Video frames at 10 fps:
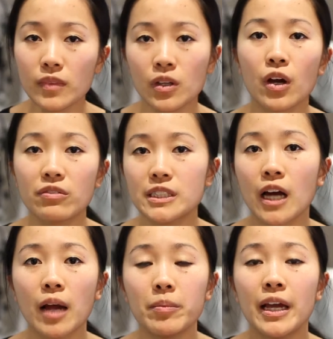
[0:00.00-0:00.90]
Over
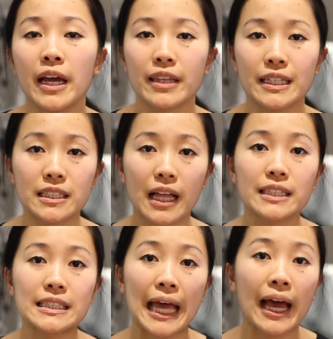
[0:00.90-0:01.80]
time, these
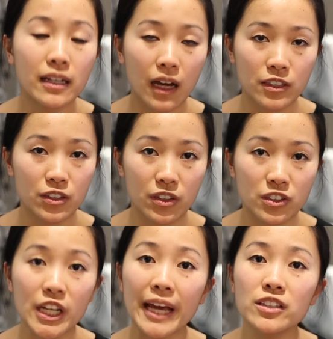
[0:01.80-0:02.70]
glands can undergo
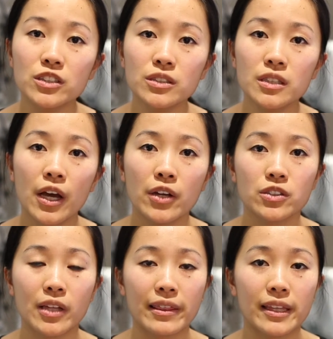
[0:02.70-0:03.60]
changes
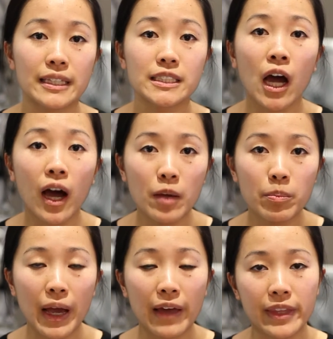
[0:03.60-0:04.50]
so that the type
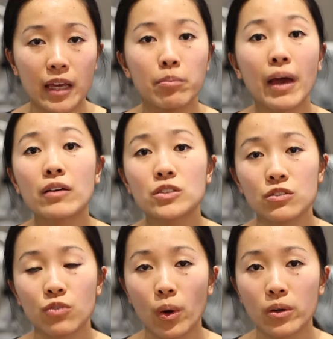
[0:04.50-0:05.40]
and the amount
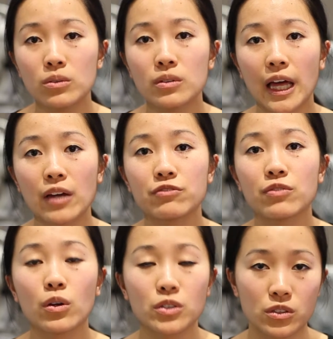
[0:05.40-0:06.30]
of oil that
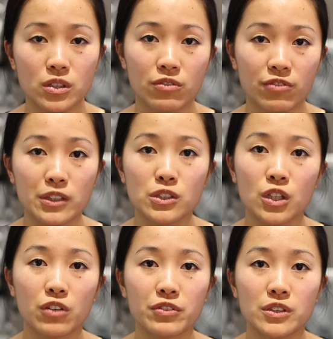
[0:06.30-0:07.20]
flows onto the front
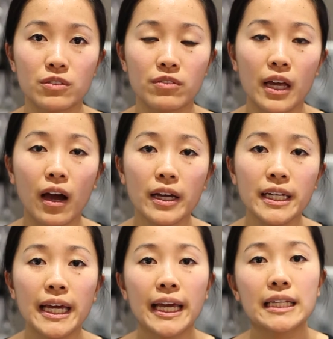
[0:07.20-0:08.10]
surface of the
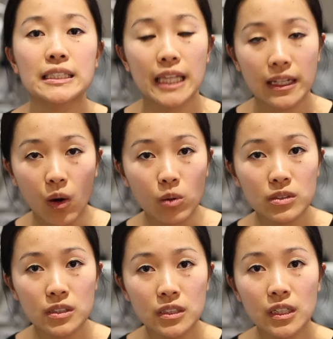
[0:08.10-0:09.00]
eye is then
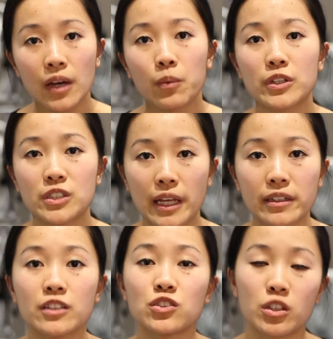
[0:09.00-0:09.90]
altered, which then
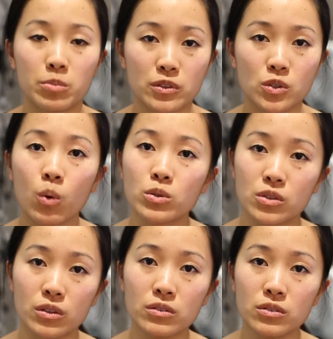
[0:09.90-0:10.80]
contributes
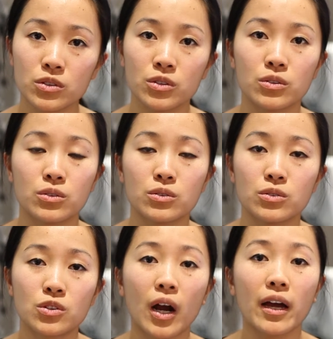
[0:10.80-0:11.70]
also to
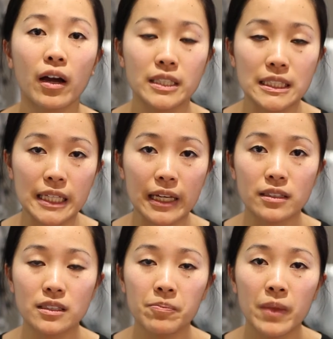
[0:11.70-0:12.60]
dry eye
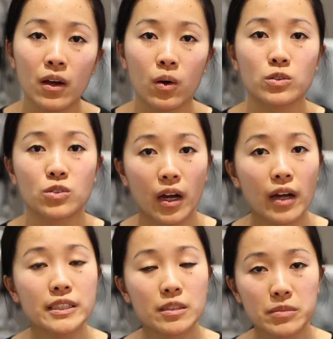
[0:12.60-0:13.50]
disease or dry
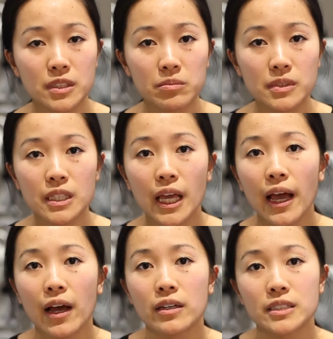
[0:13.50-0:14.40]
eye symptoms.
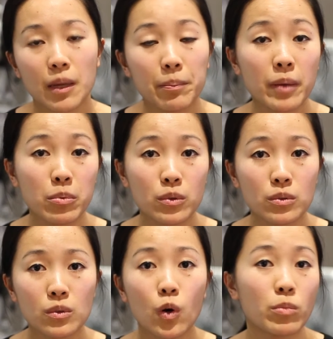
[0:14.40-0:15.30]
Some people,
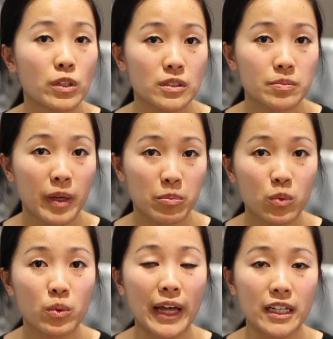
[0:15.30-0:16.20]
or most people,
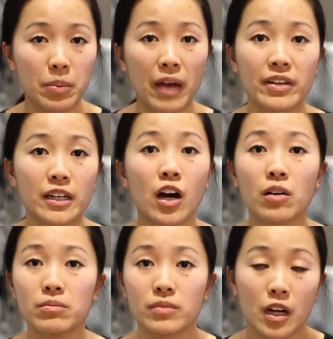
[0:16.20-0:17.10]
will end up having
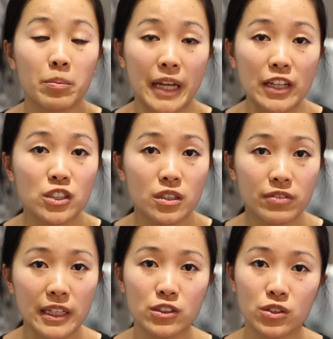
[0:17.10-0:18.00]
a combination of
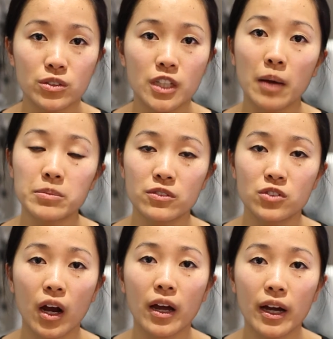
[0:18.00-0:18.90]
these two types of
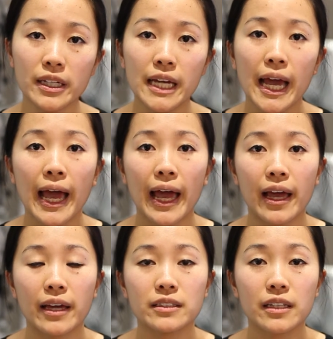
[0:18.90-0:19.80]
dry eye,
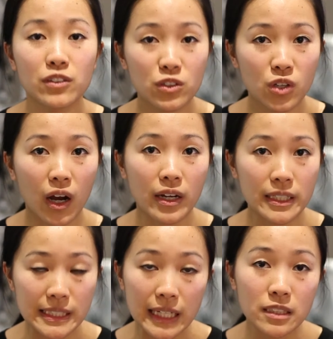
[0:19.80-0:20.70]
and in your dry eye
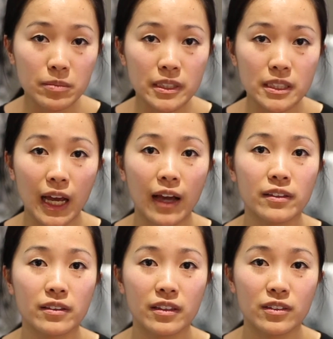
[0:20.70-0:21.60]
assessment
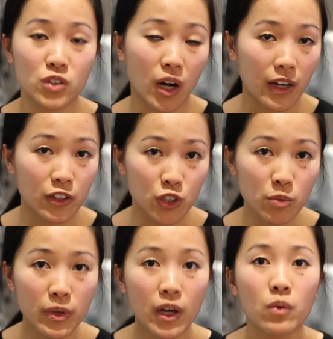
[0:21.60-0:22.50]
at the Dry Eye
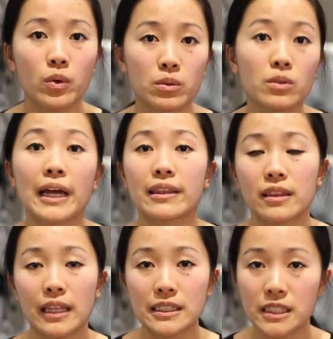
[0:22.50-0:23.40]
Group, we'll look at
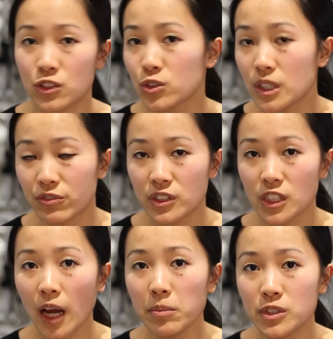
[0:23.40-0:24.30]
these two different
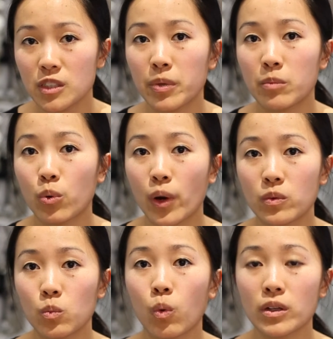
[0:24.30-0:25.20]
types to pinpoint
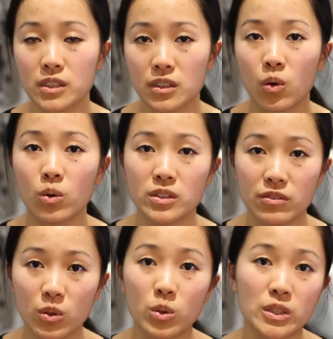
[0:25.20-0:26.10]
what's the cause of your